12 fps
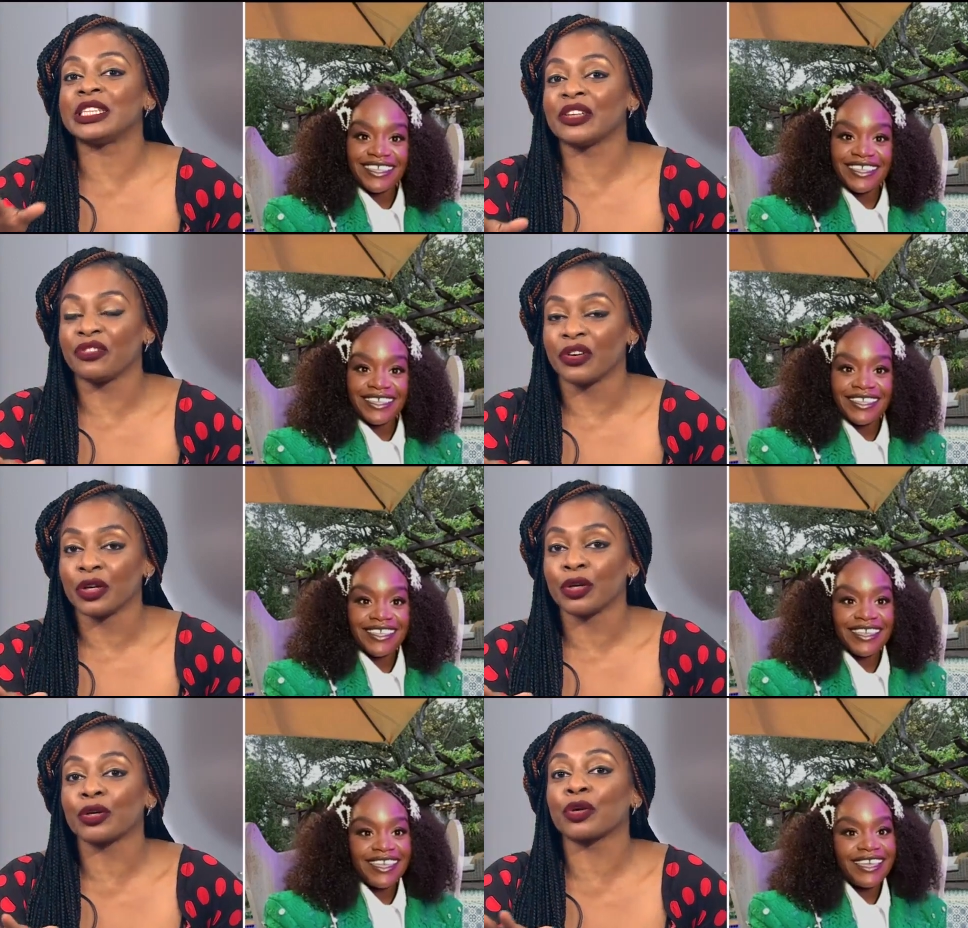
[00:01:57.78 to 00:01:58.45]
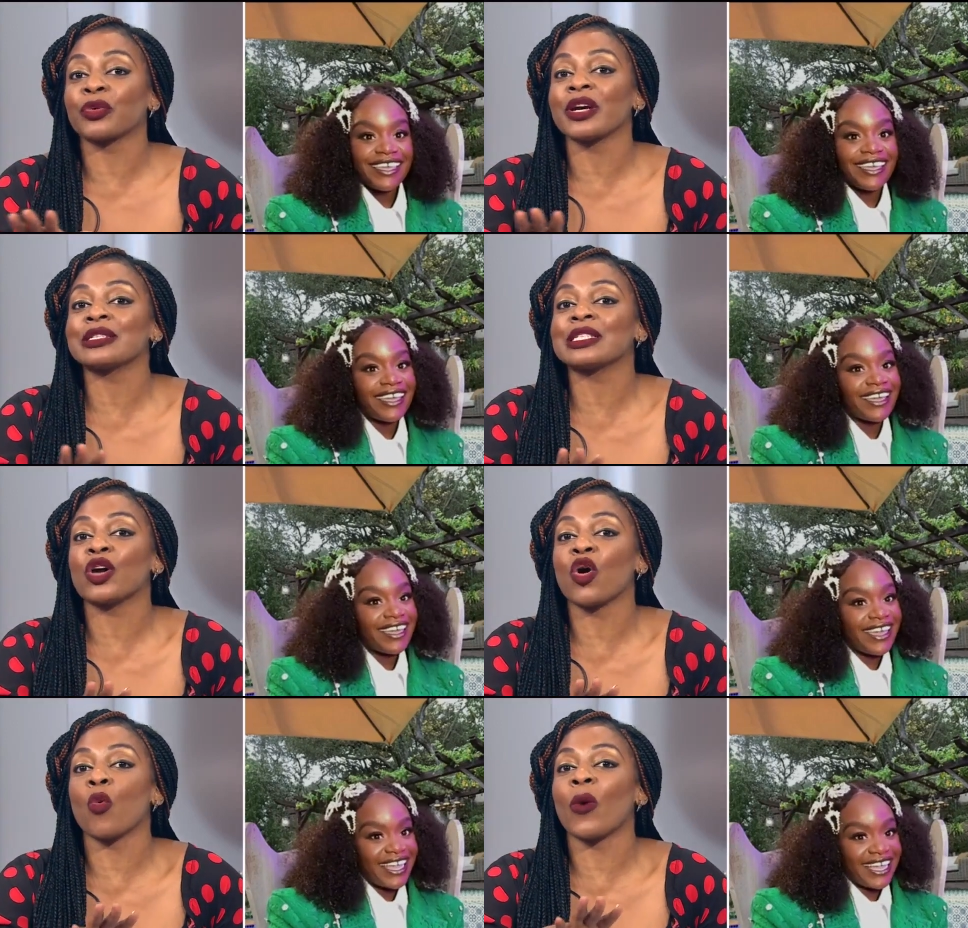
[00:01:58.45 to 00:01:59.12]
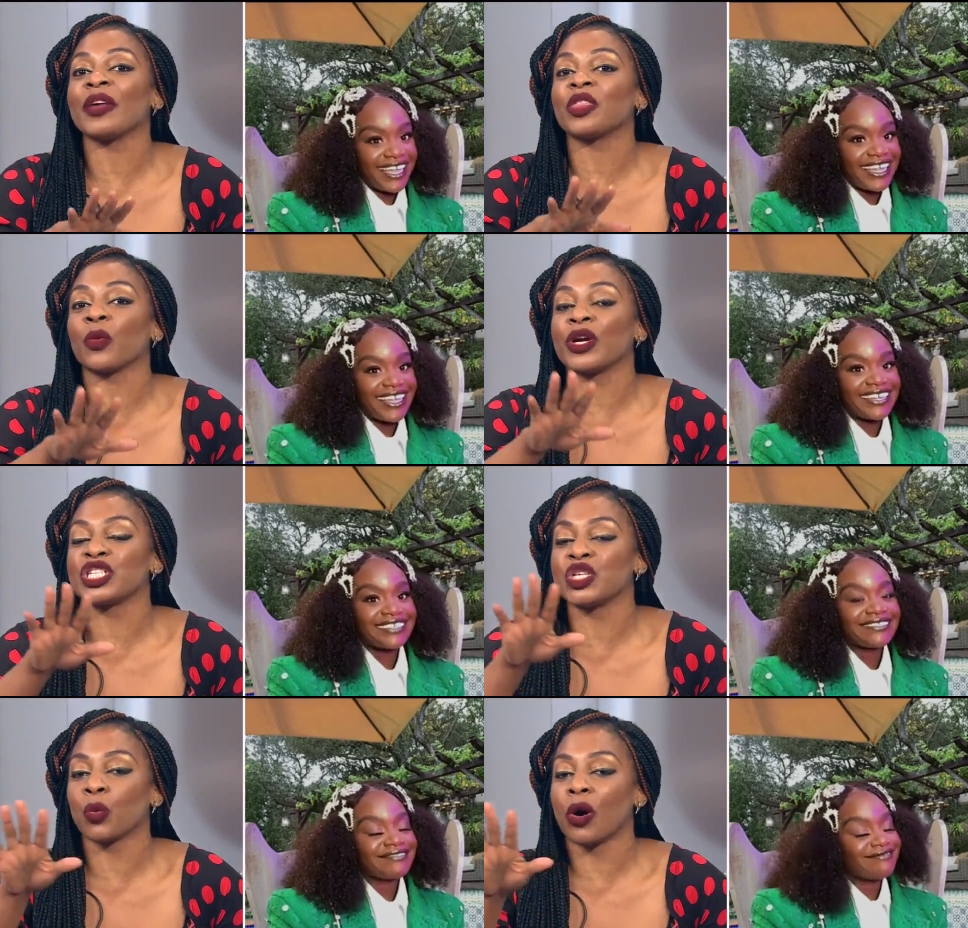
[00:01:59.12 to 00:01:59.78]
Speaker 1: different. Her career isn't going wide the
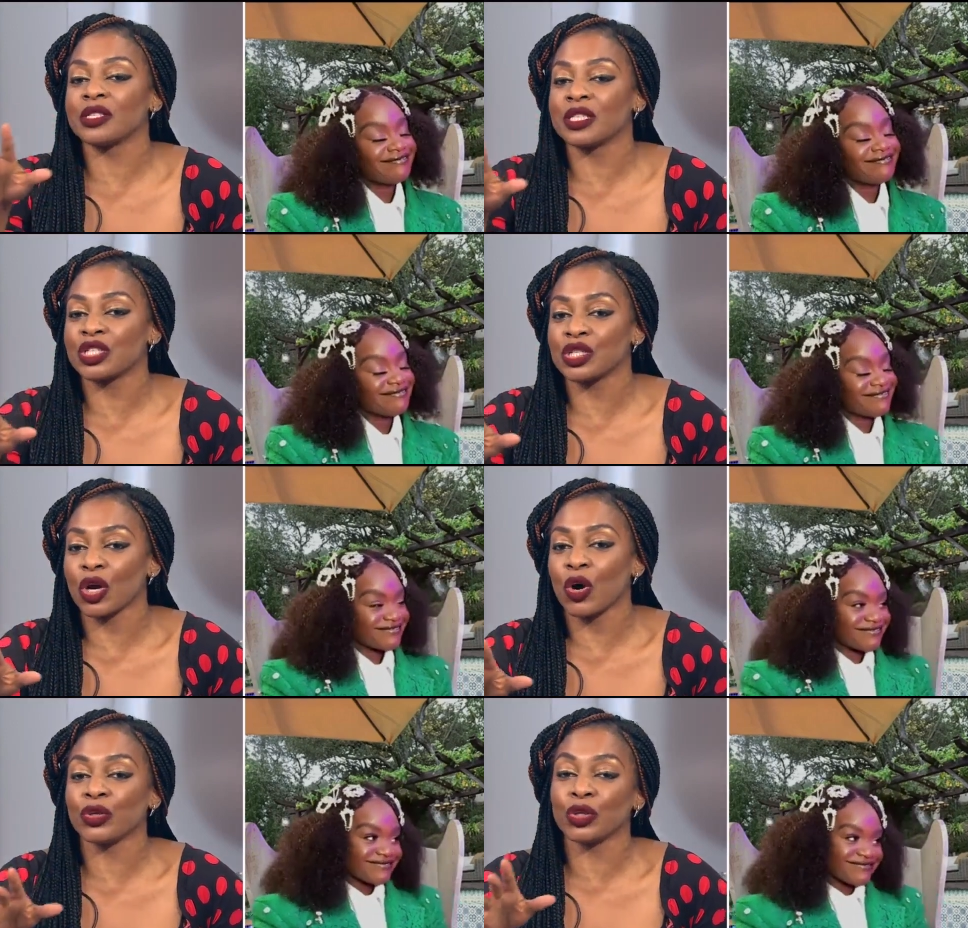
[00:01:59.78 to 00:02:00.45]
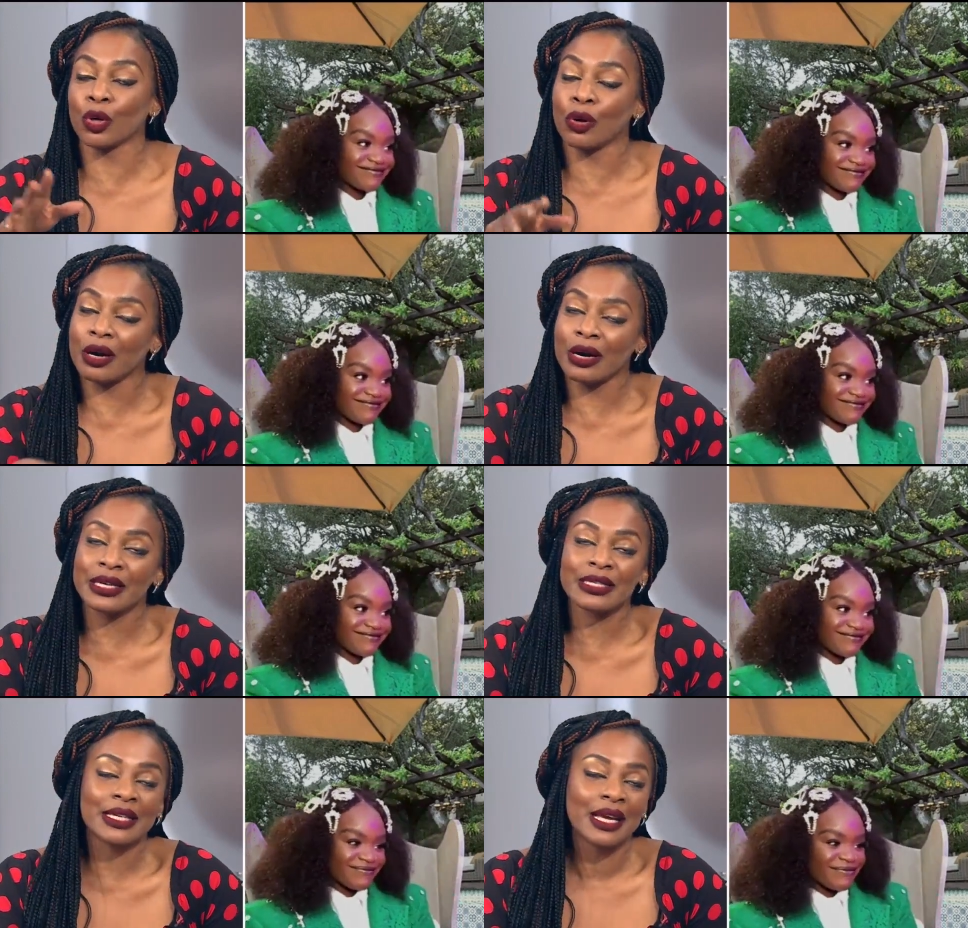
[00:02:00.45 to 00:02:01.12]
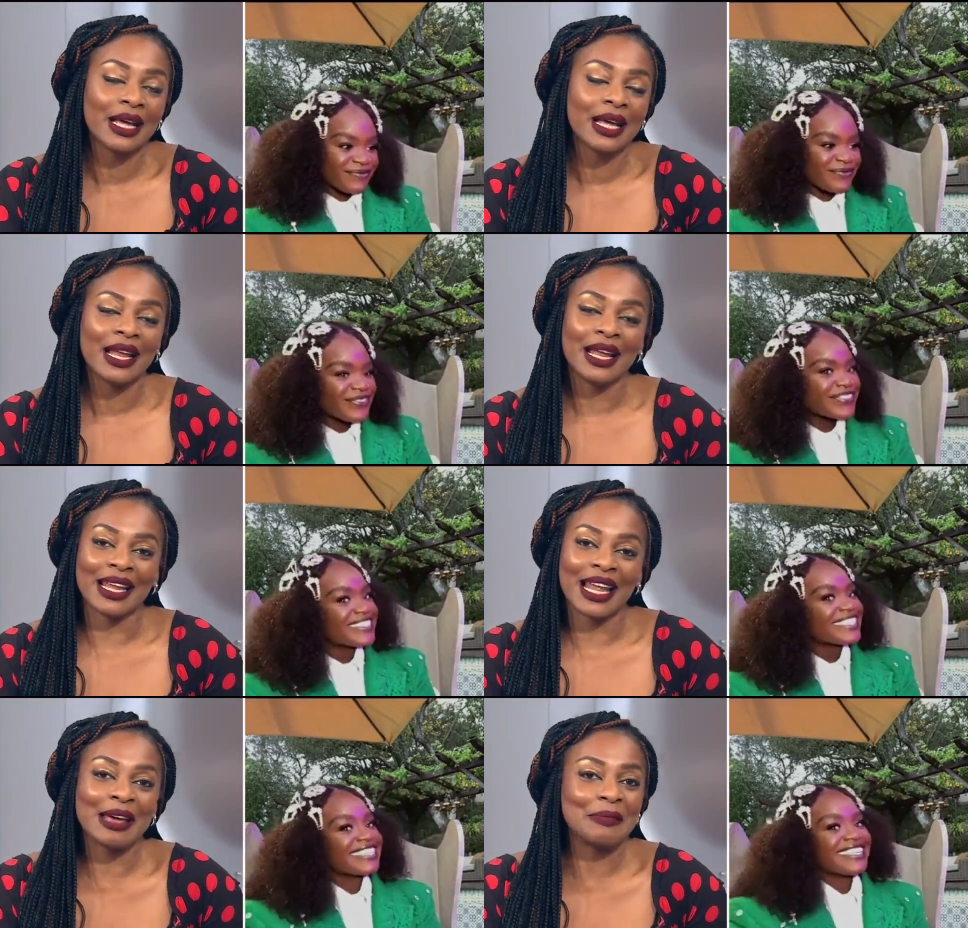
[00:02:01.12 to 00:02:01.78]
way she wants it to go. Yours,
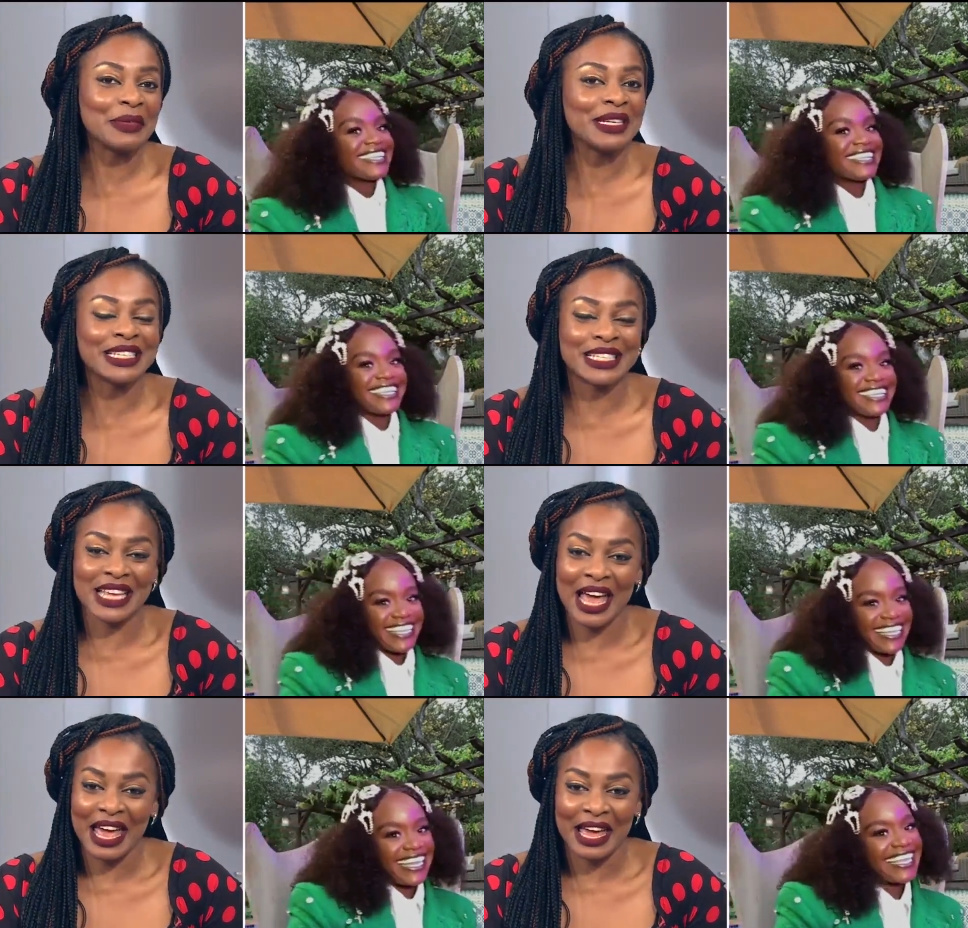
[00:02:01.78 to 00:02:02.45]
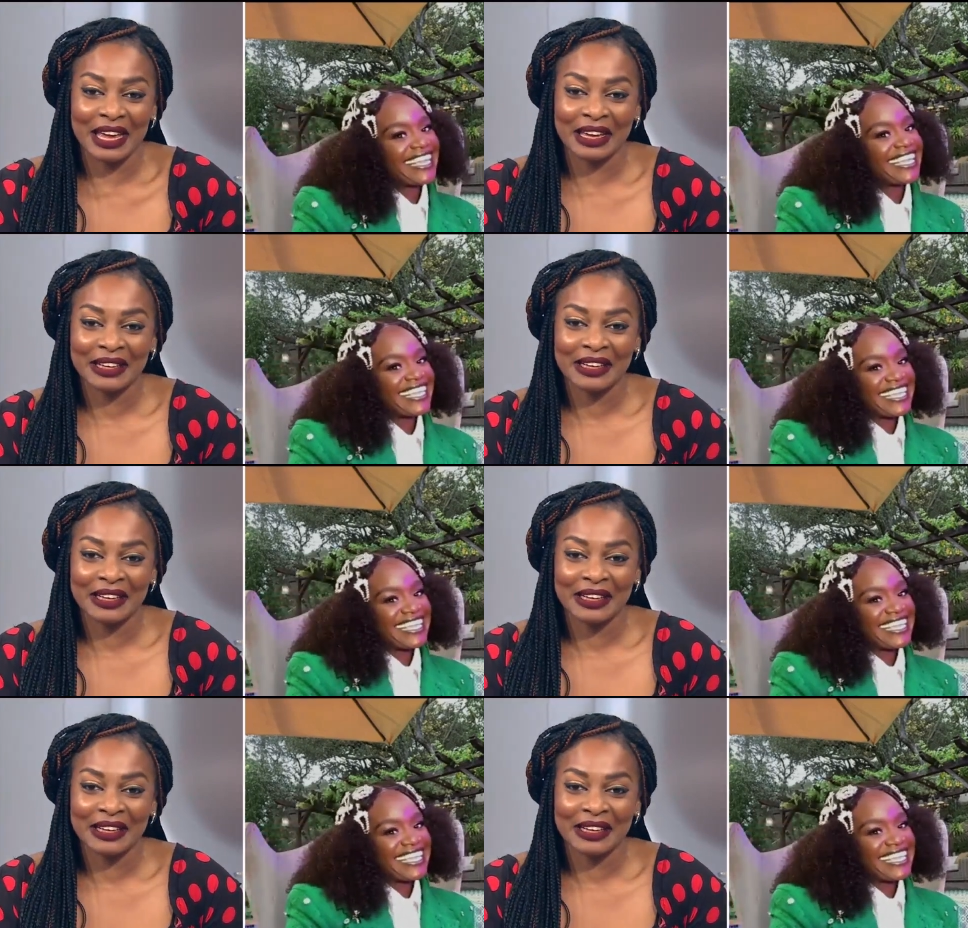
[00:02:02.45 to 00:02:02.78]
let me say,